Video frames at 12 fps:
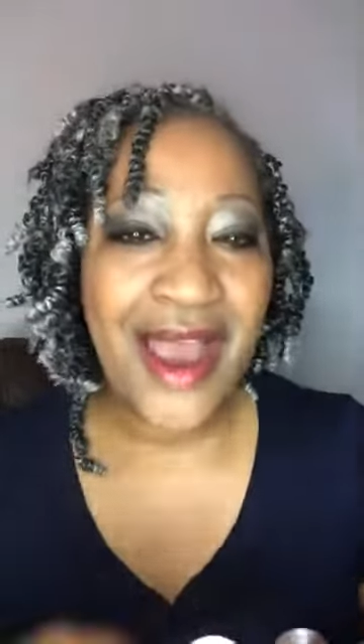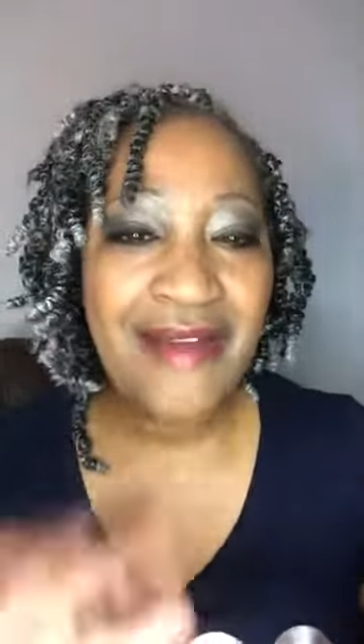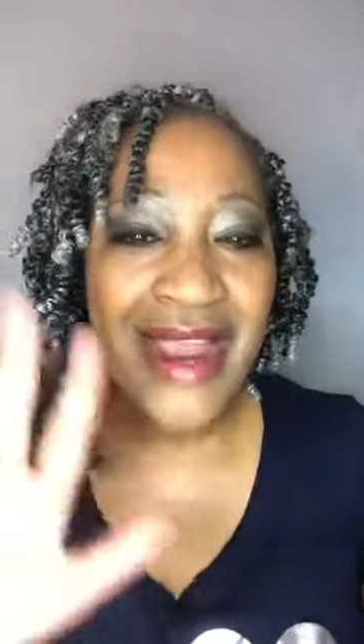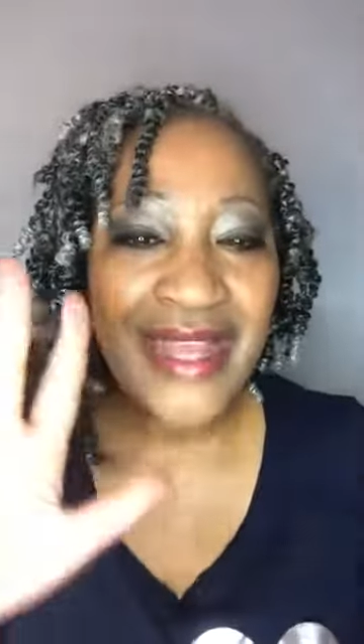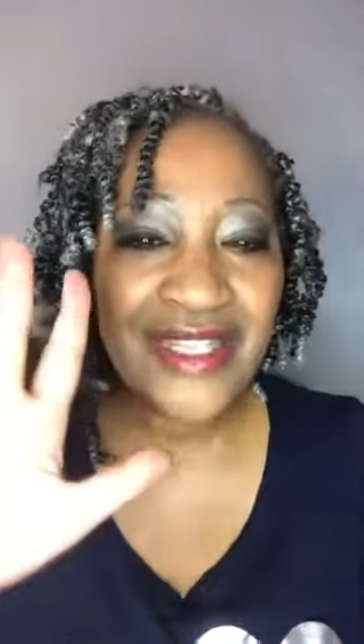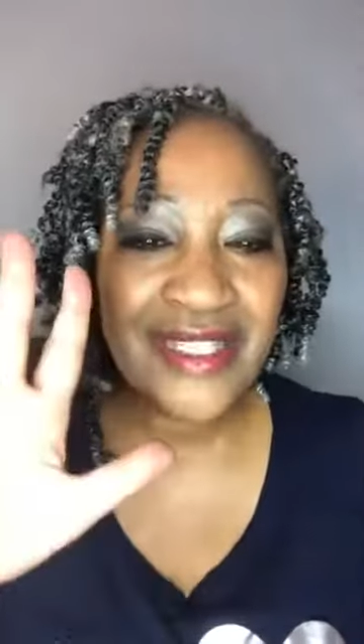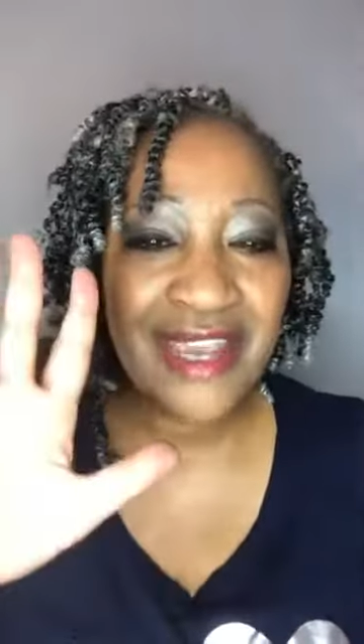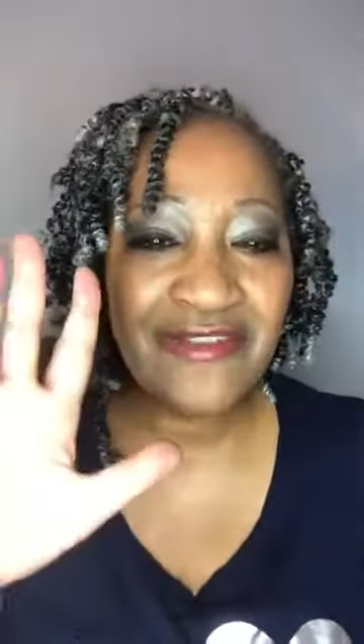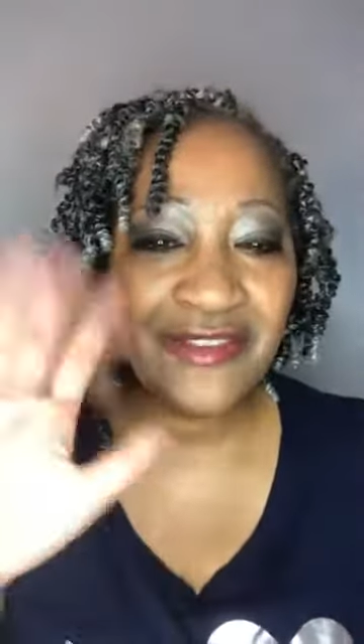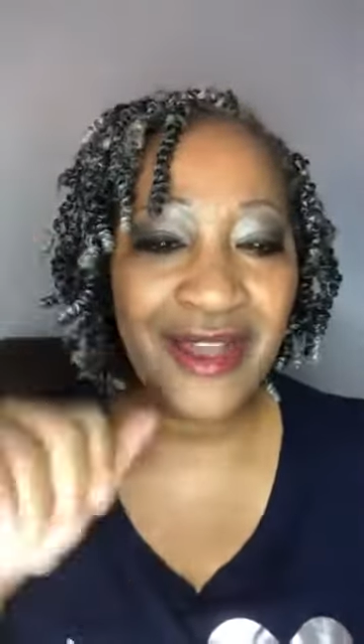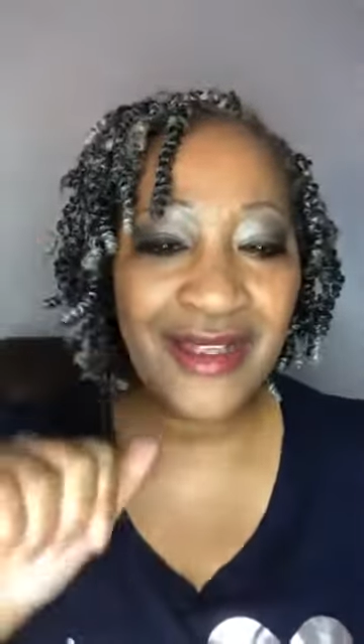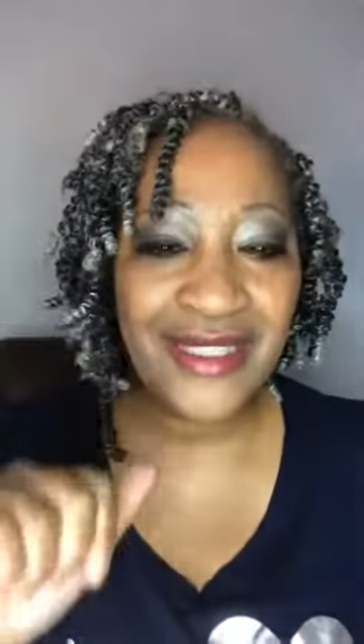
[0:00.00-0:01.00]
All right, stay
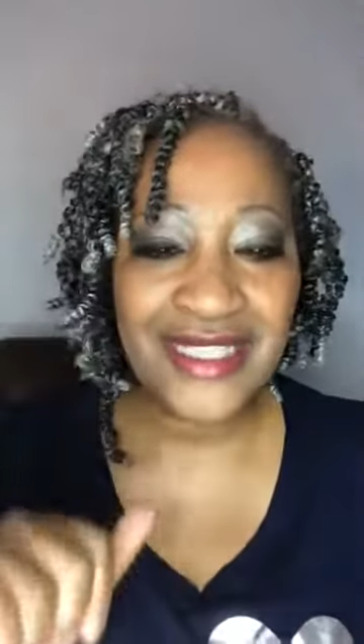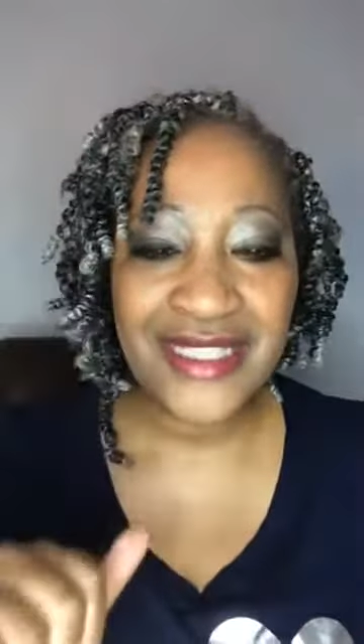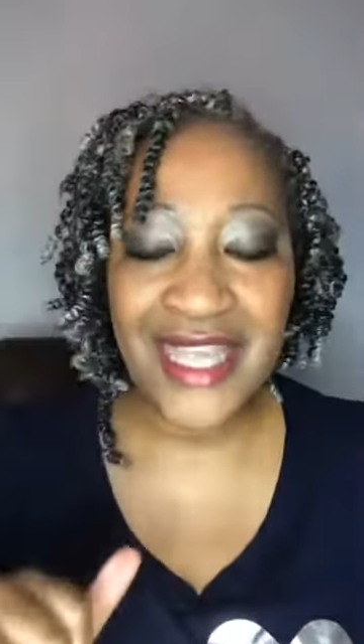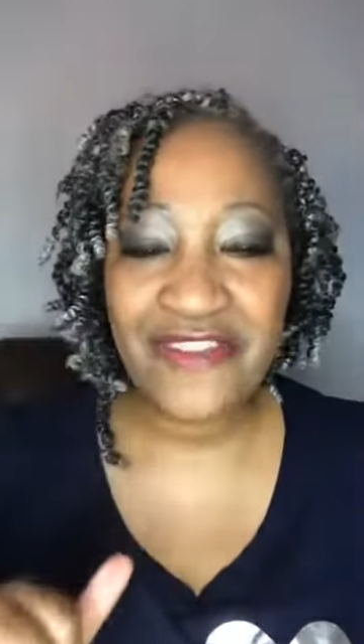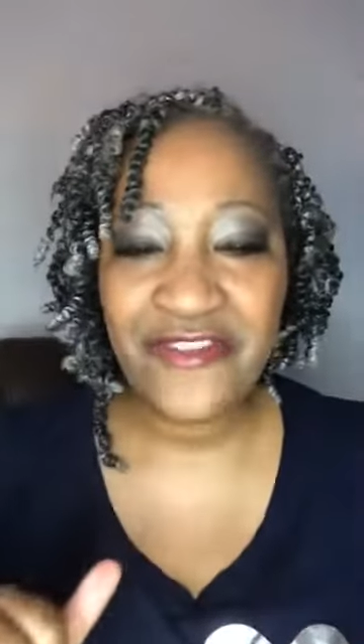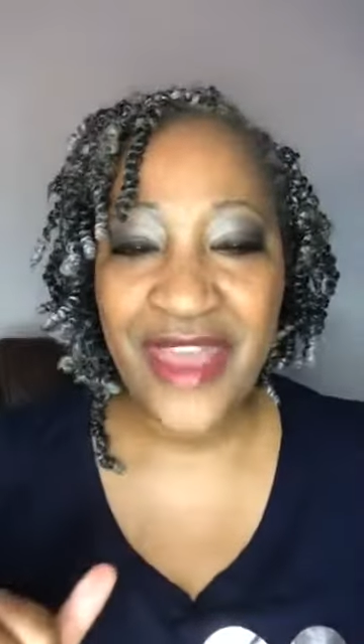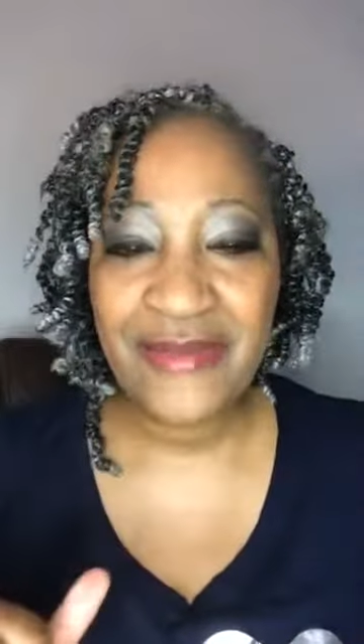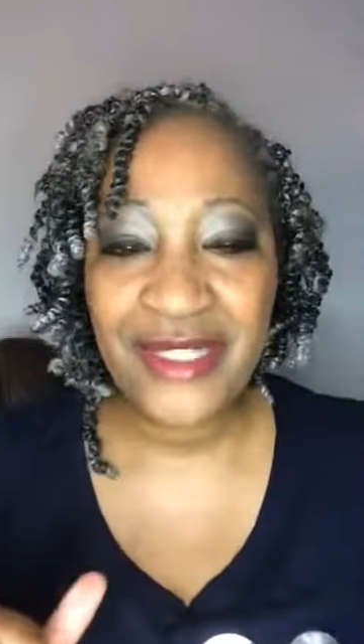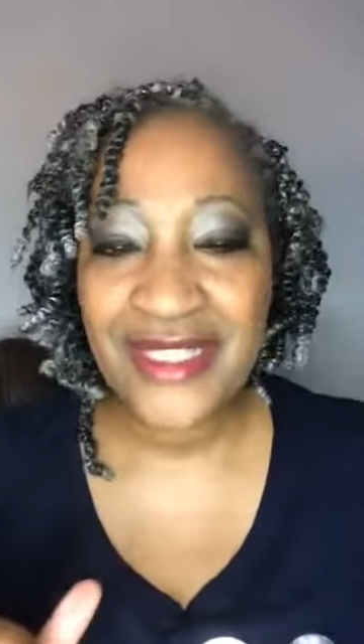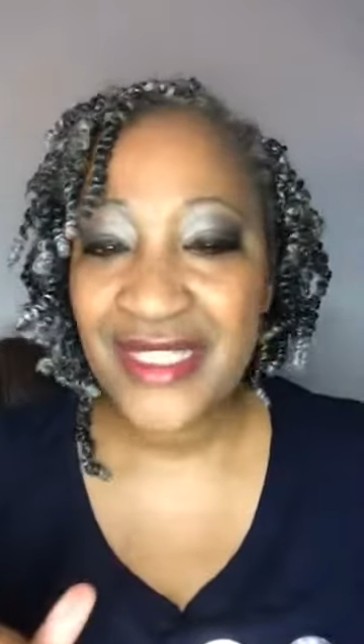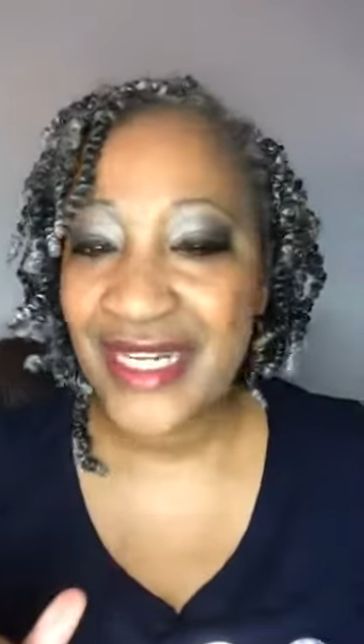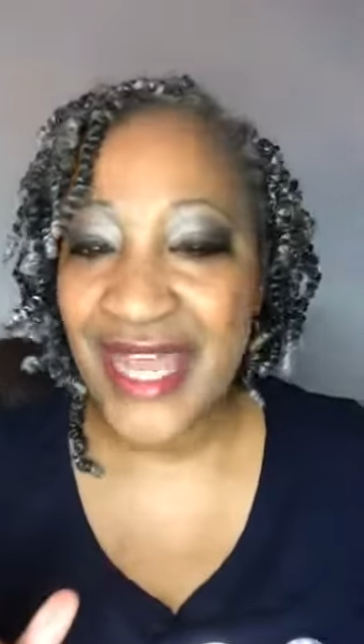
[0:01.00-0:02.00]
flawless, stay
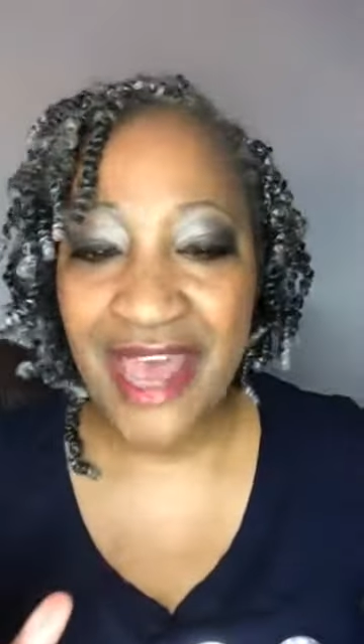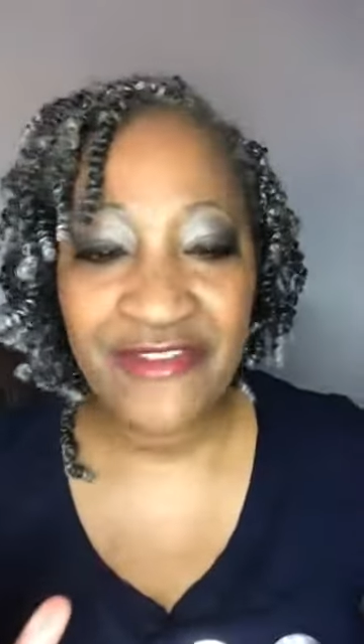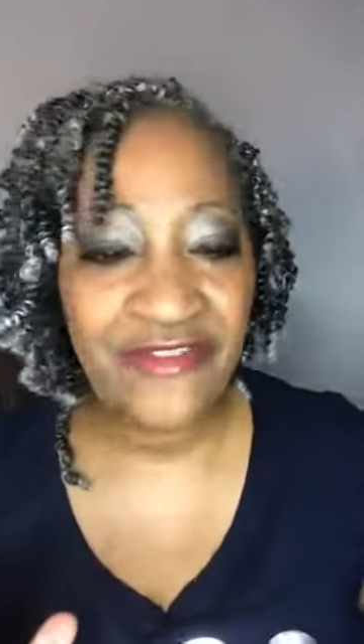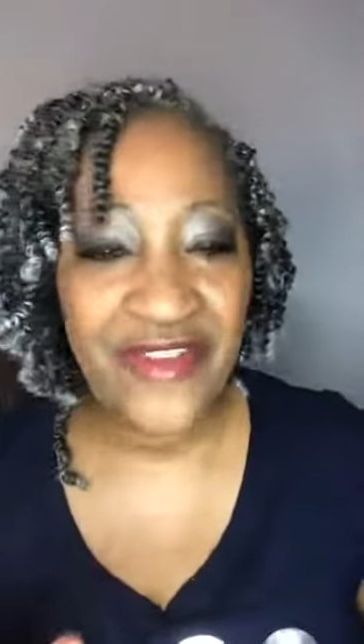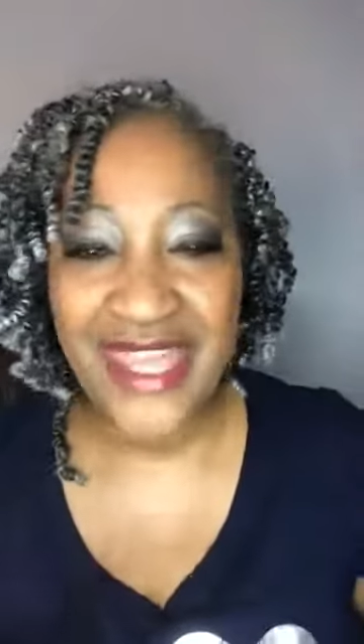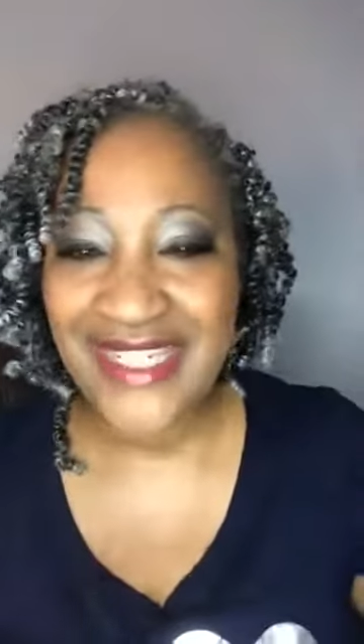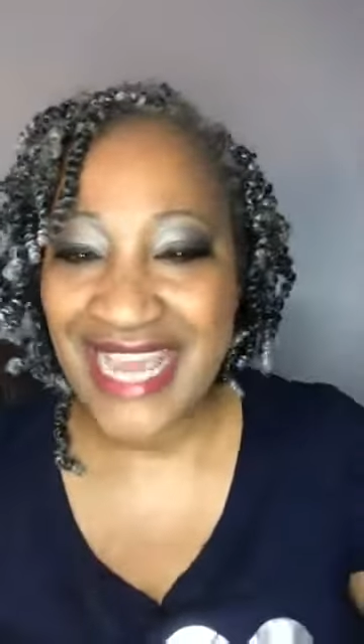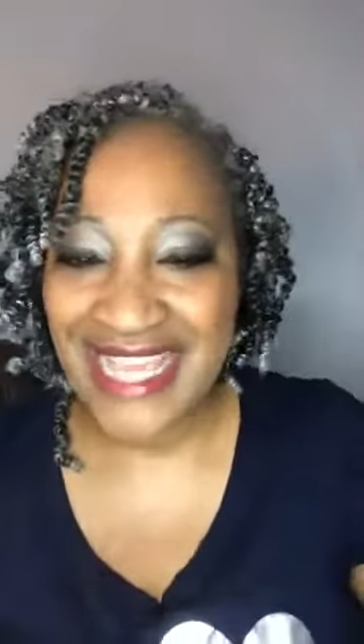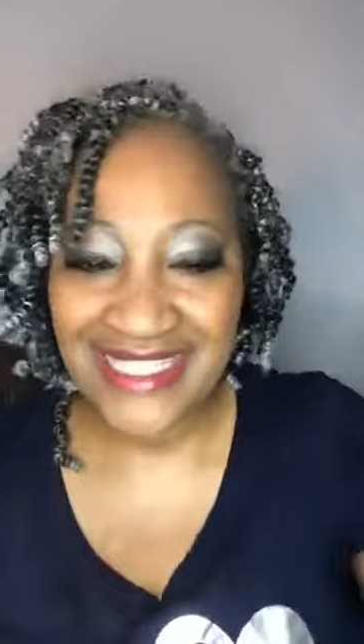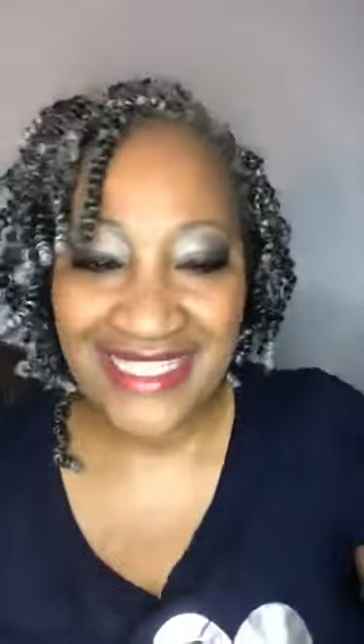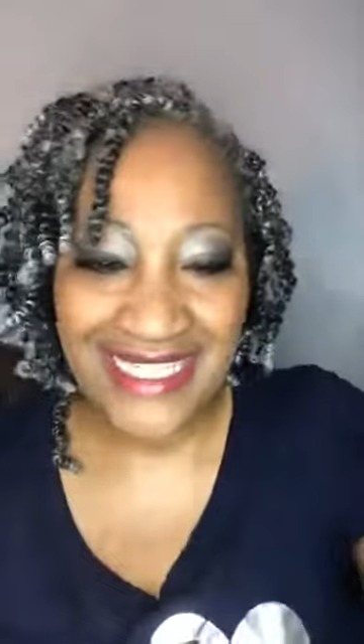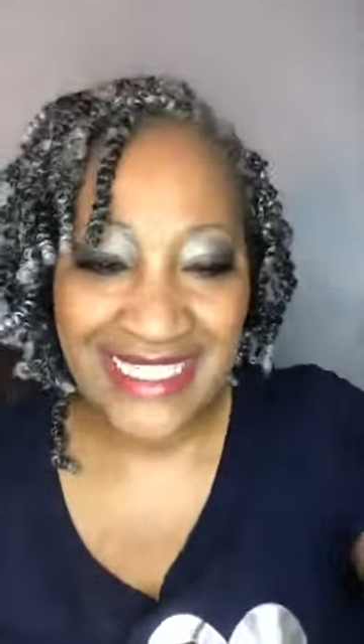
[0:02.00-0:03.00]
fabulous, and have a
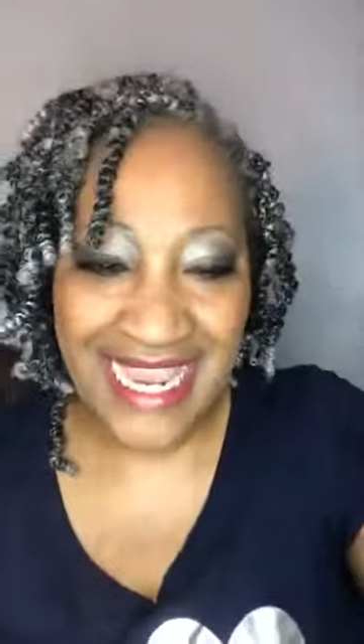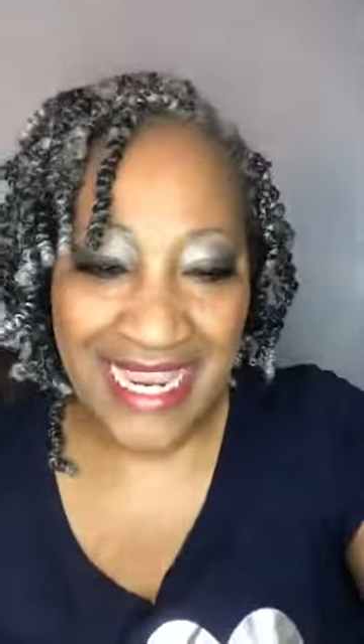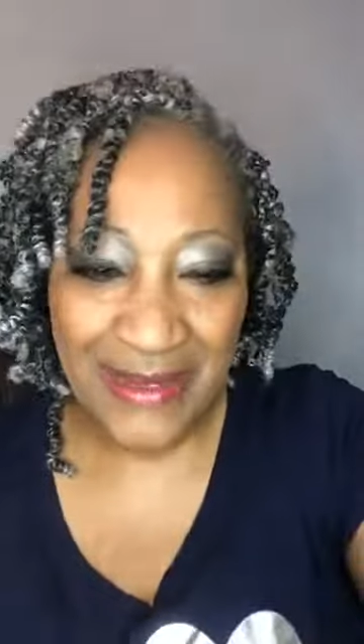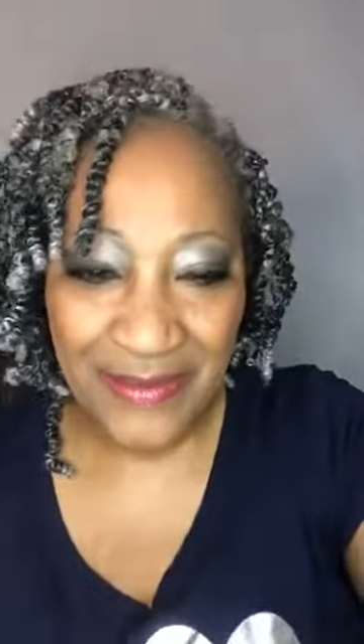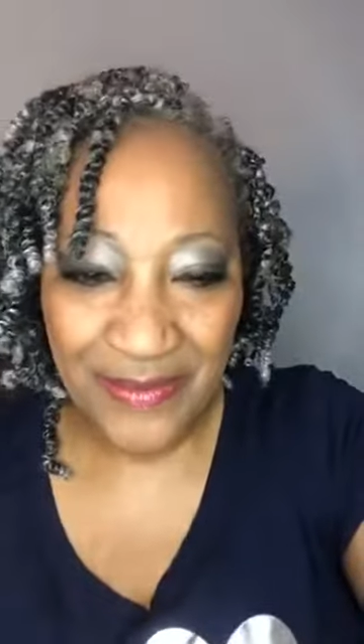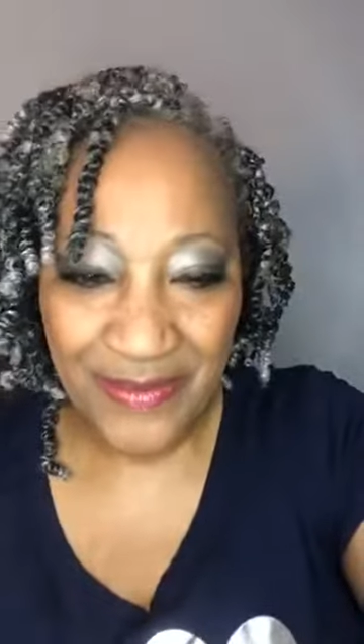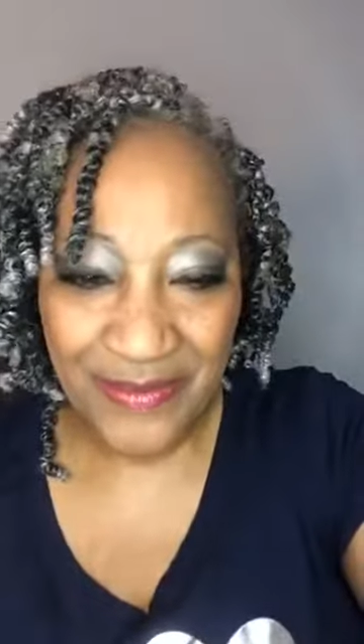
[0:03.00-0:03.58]
fantastic day.